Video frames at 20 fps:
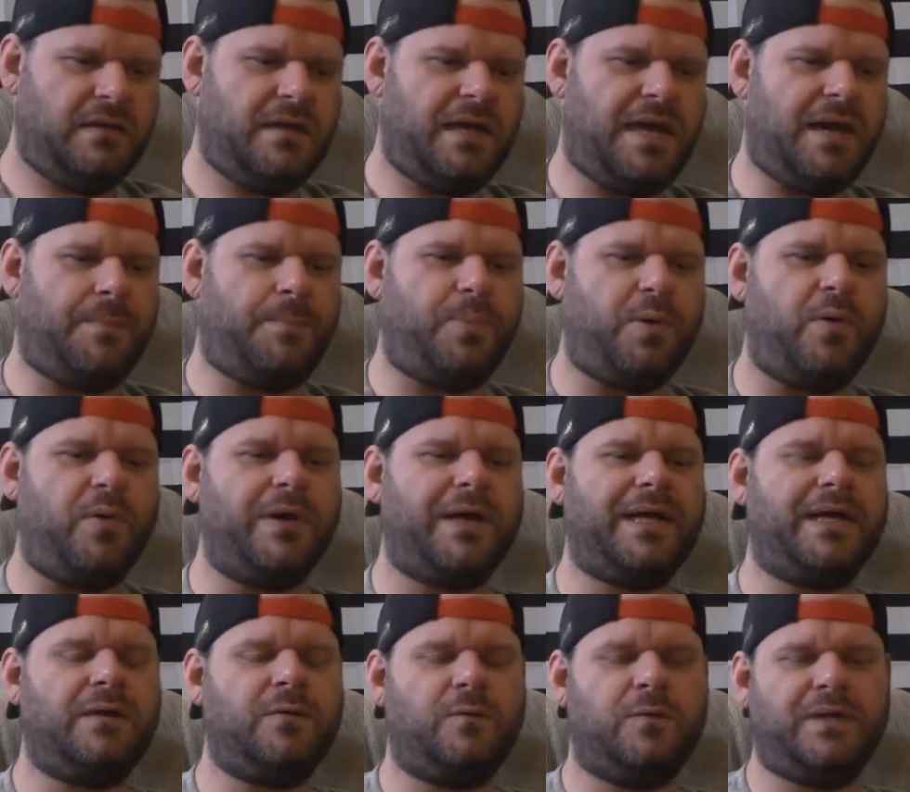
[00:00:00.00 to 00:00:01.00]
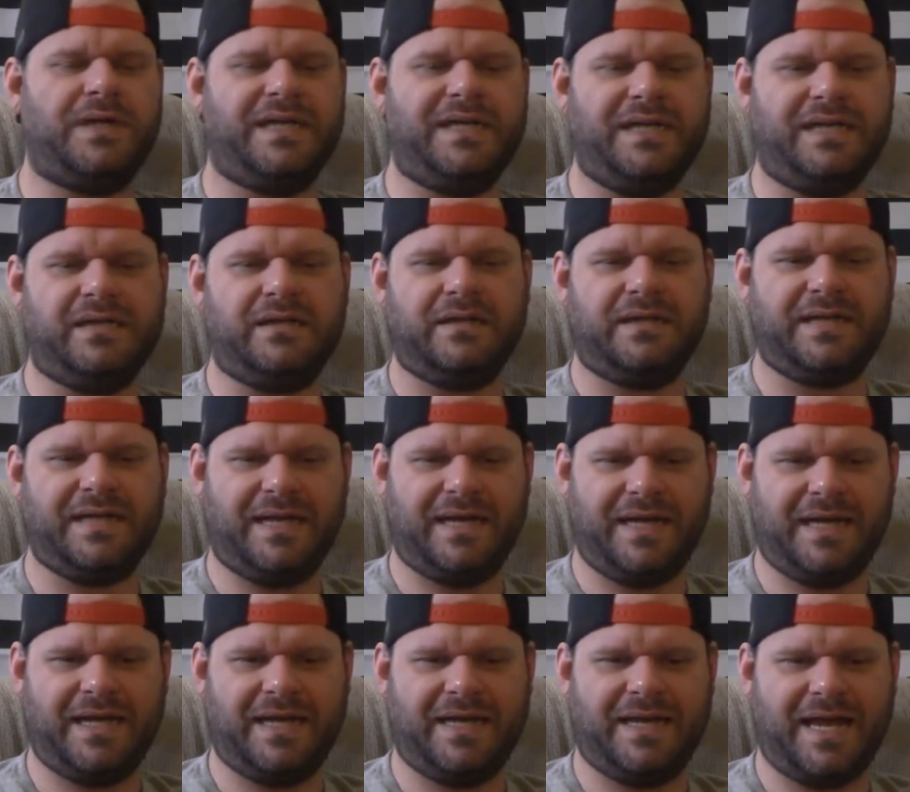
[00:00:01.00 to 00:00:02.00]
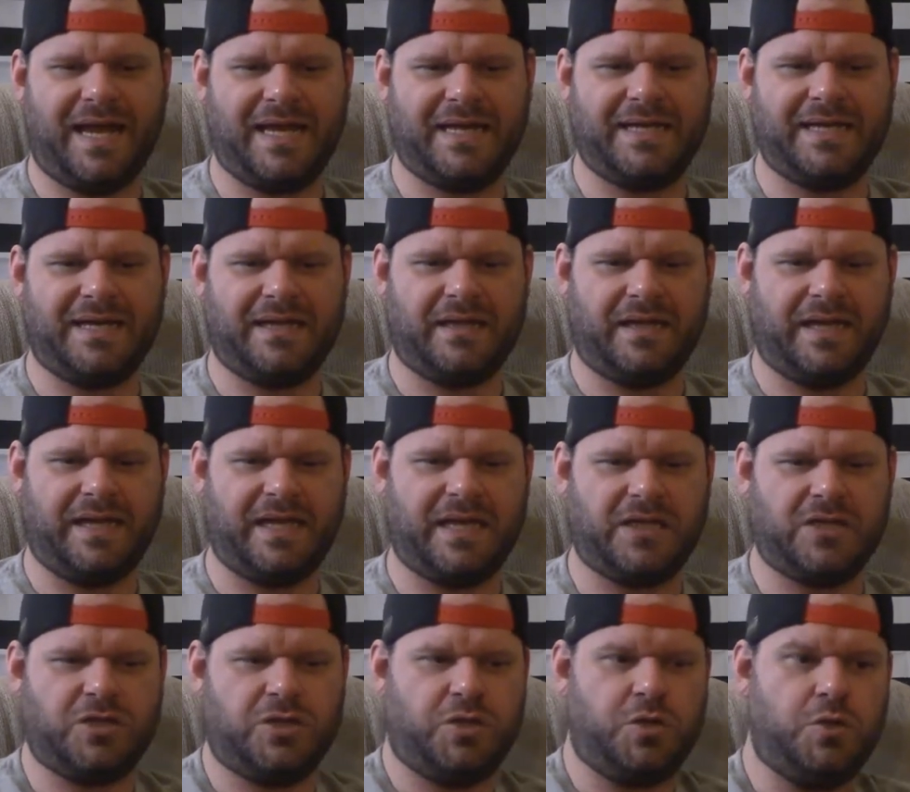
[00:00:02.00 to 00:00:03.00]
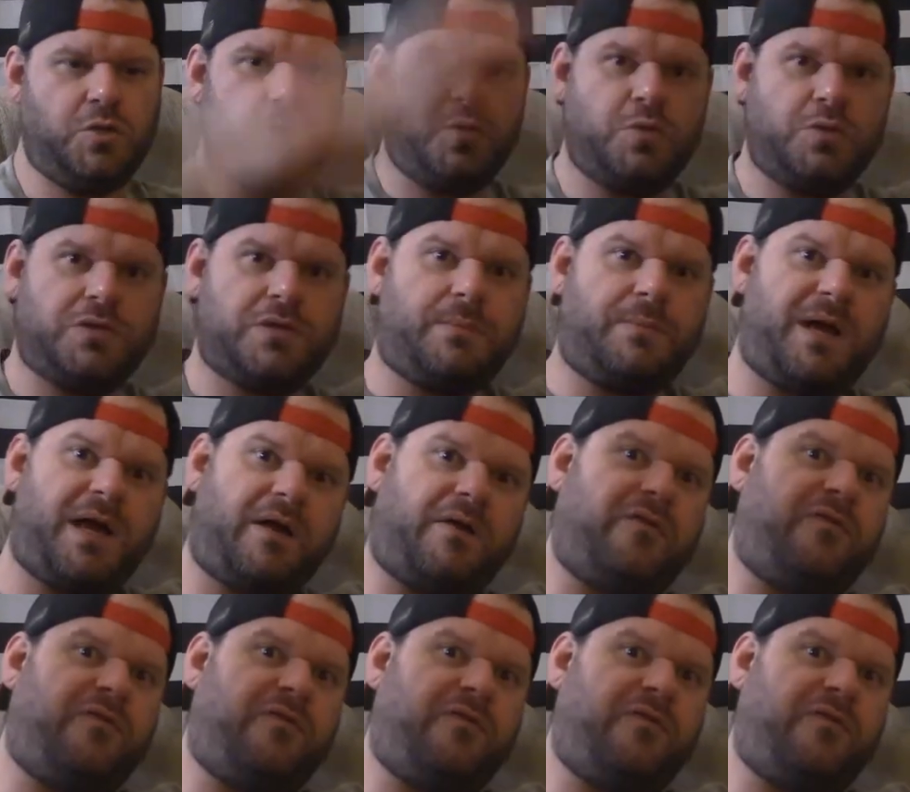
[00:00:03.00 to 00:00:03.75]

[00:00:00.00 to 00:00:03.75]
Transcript: at a point when he could get in and get like a huge amount